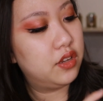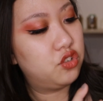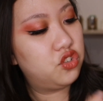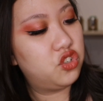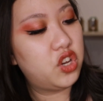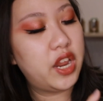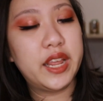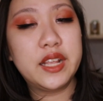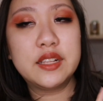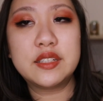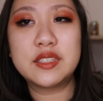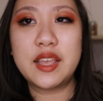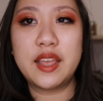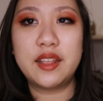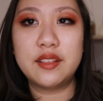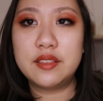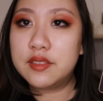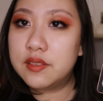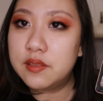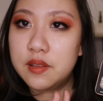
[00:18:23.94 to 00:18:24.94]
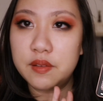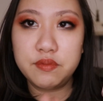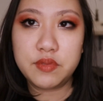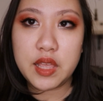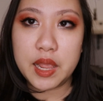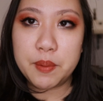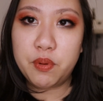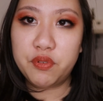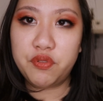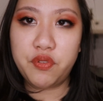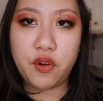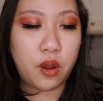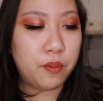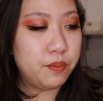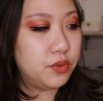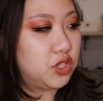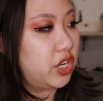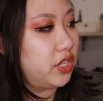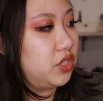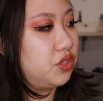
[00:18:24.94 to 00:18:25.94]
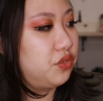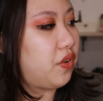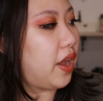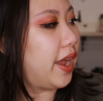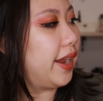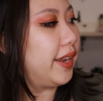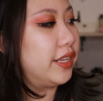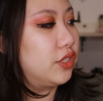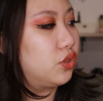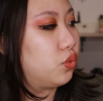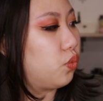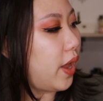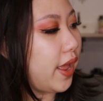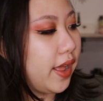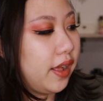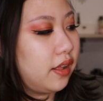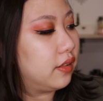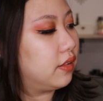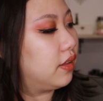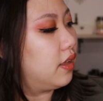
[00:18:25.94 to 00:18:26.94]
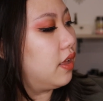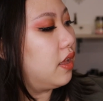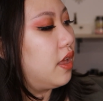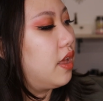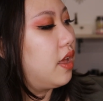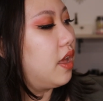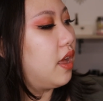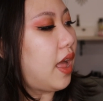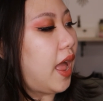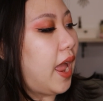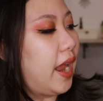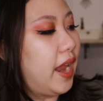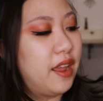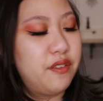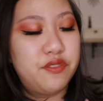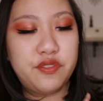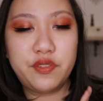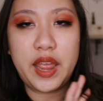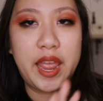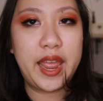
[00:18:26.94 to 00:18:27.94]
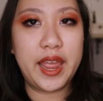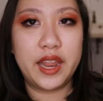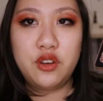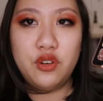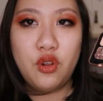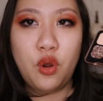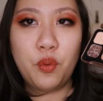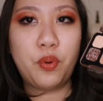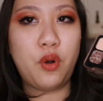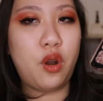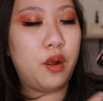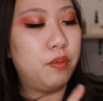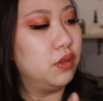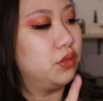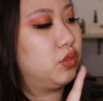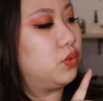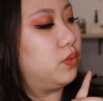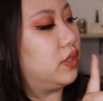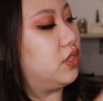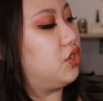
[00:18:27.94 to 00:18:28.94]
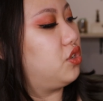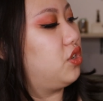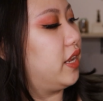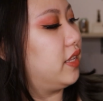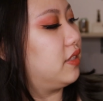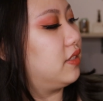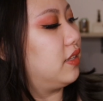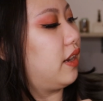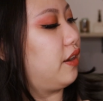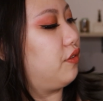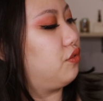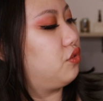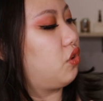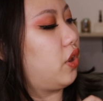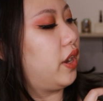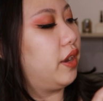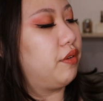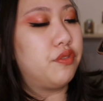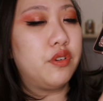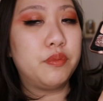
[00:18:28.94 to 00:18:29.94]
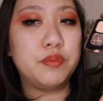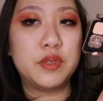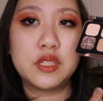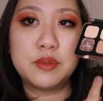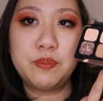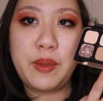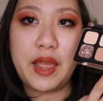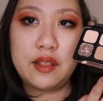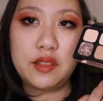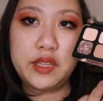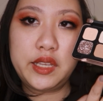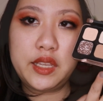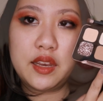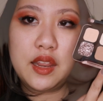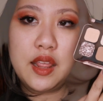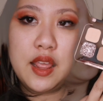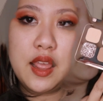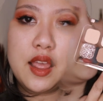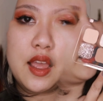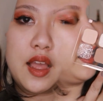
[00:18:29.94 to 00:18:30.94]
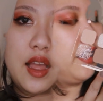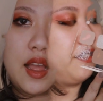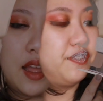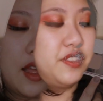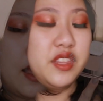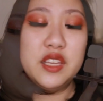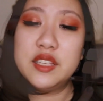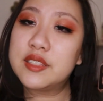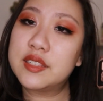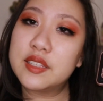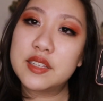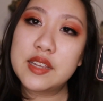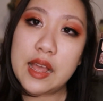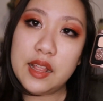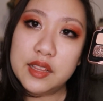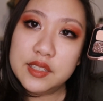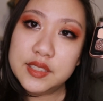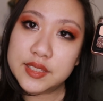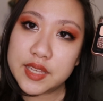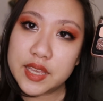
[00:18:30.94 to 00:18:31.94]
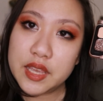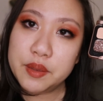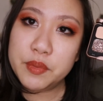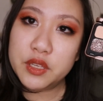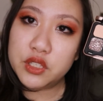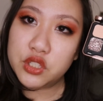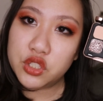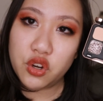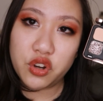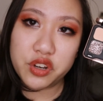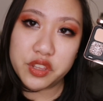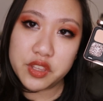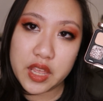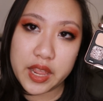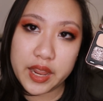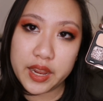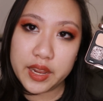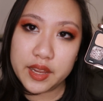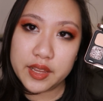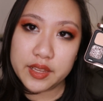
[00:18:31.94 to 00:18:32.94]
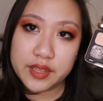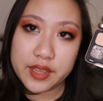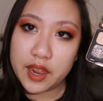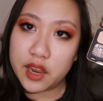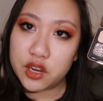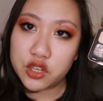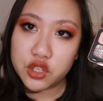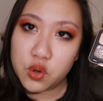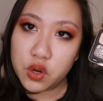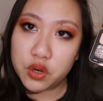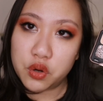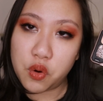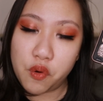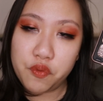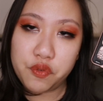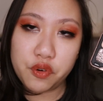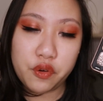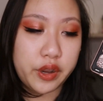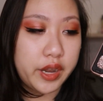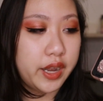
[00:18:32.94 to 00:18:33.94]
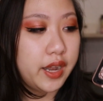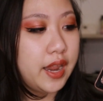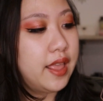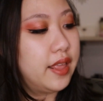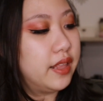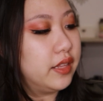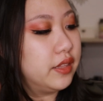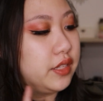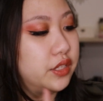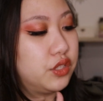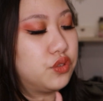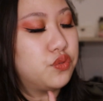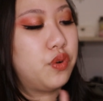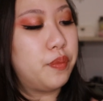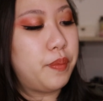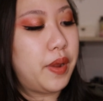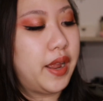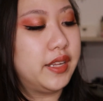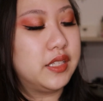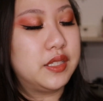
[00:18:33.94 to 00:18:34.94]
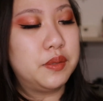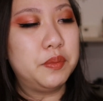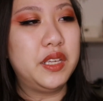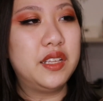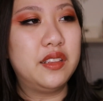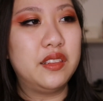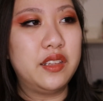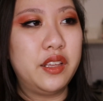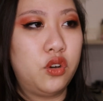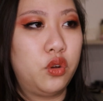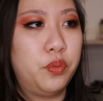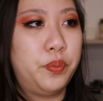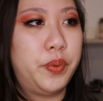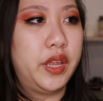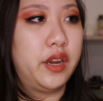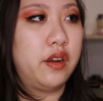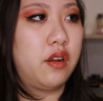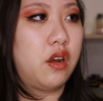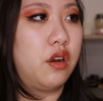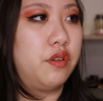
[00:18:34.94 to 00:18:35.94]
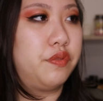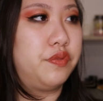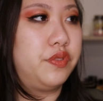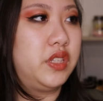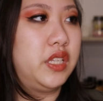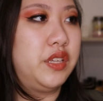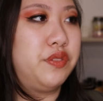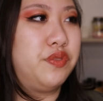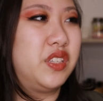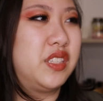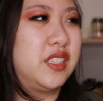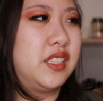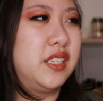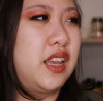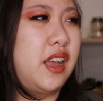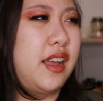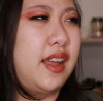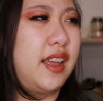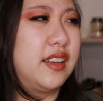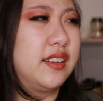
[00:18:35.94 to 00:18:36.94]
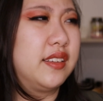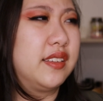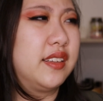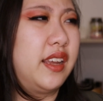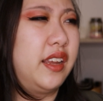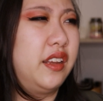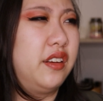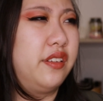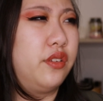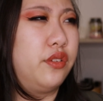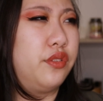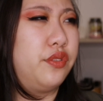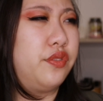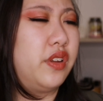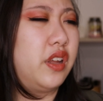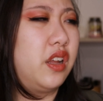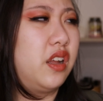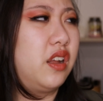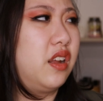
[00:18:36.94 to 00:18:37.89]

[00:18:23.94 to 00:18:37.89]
shades and they perform just fine as well. I have had no problems with the shades that I've tried from this palette. If this color scheme is your thing, yeah, sure, go for it. This reminds me a little bit of the Viseart kind of